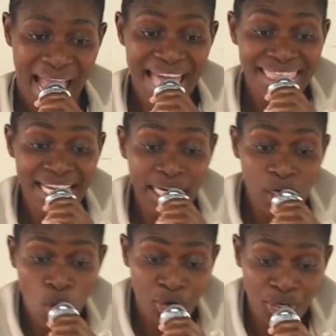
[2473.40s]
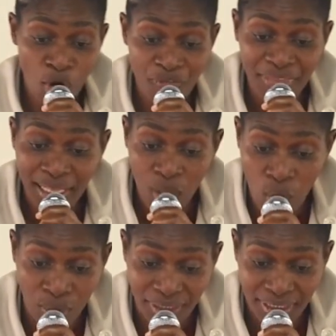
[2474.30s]
And the glory of the
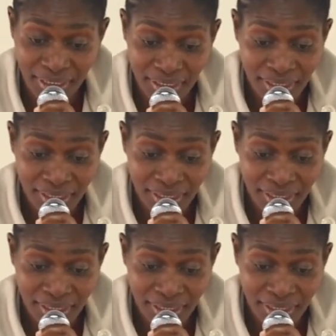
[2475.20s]
Lord